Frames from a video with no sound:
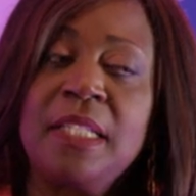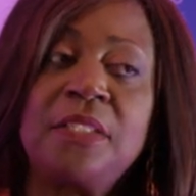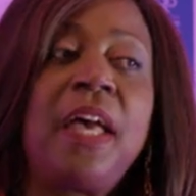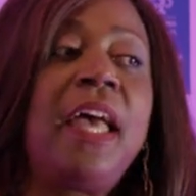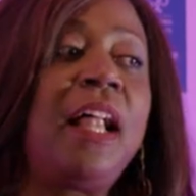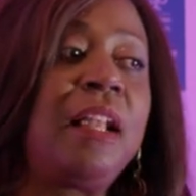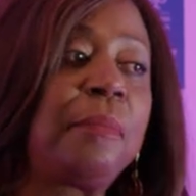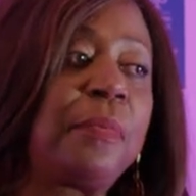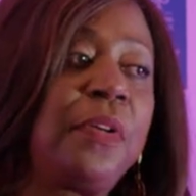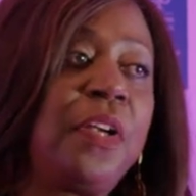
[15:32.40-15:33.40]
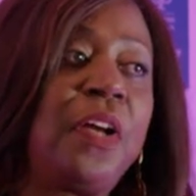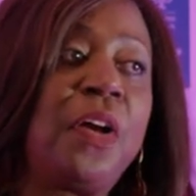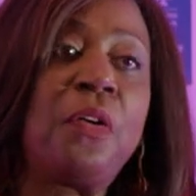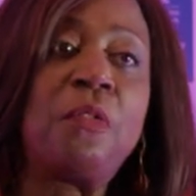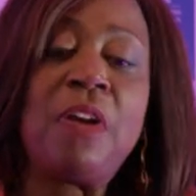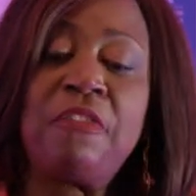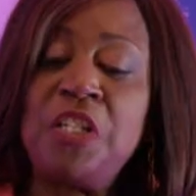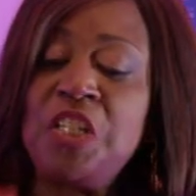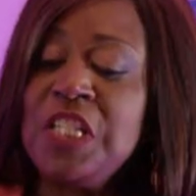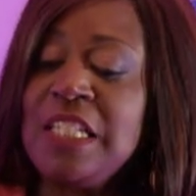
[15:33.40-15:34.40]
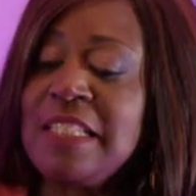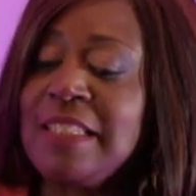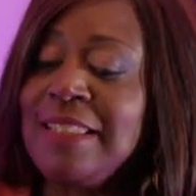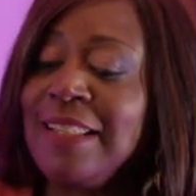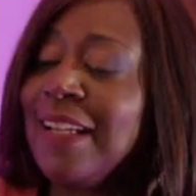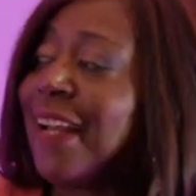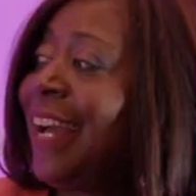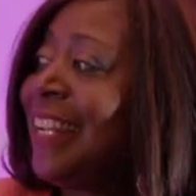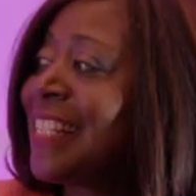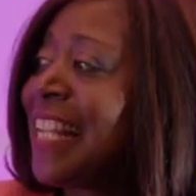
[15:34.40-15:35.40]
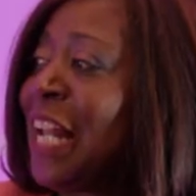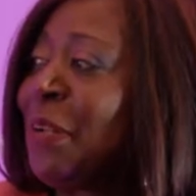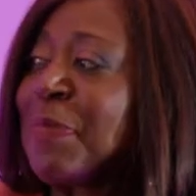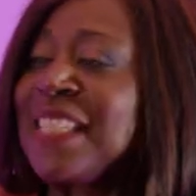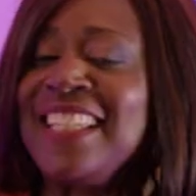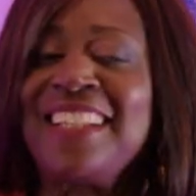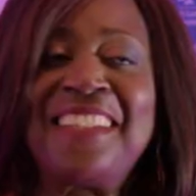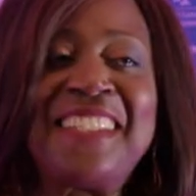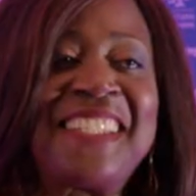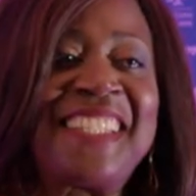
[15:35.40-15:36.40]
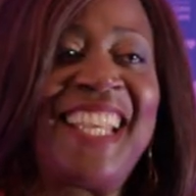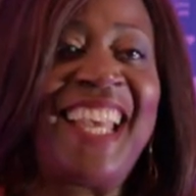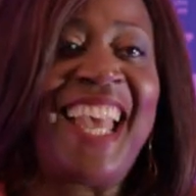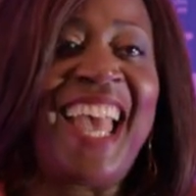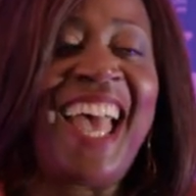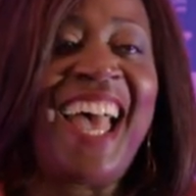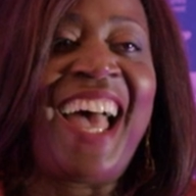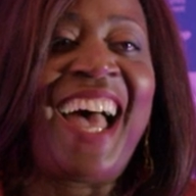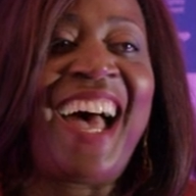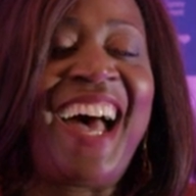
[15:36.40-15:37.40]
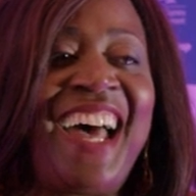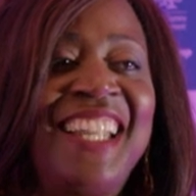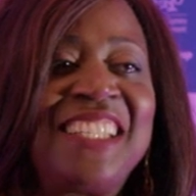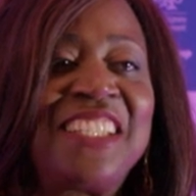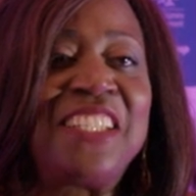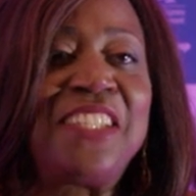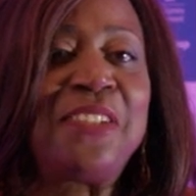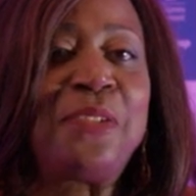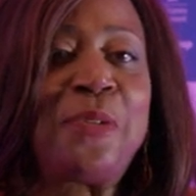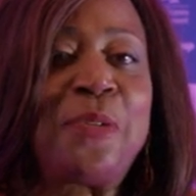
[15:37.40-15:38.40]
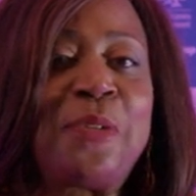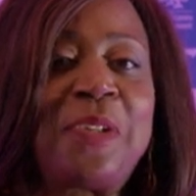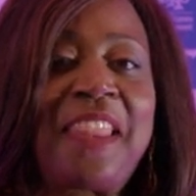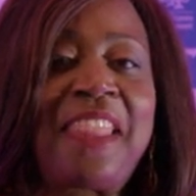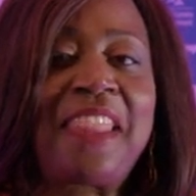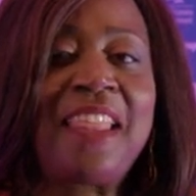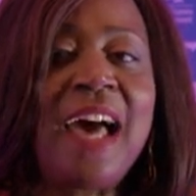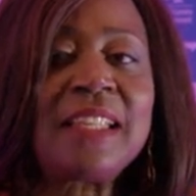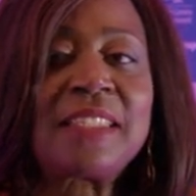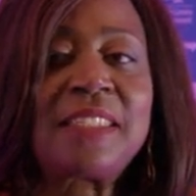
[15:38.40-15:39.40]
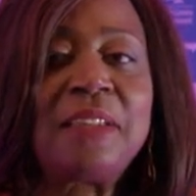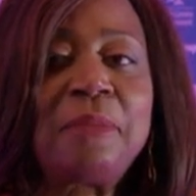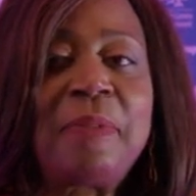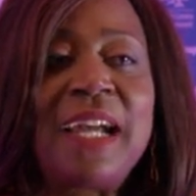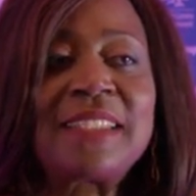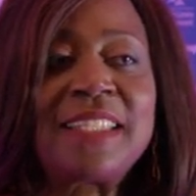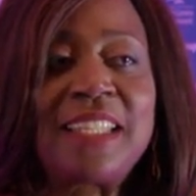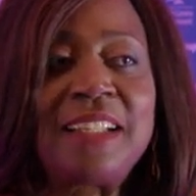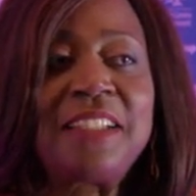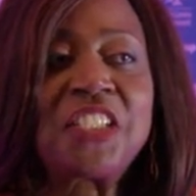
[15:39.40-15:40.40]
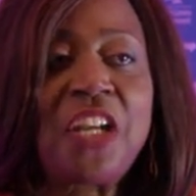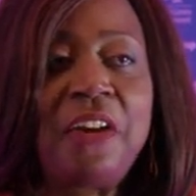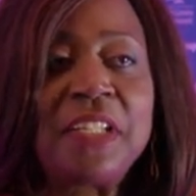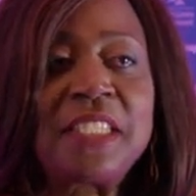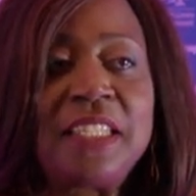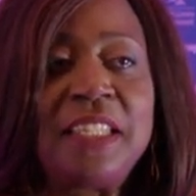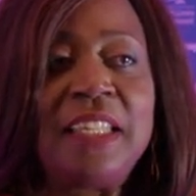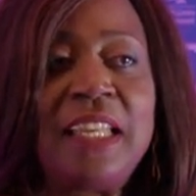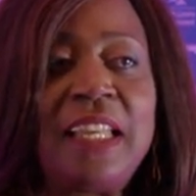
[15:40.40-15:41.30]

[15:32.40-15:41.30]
to help refugees and asylum seekers. And, you know, that particular charity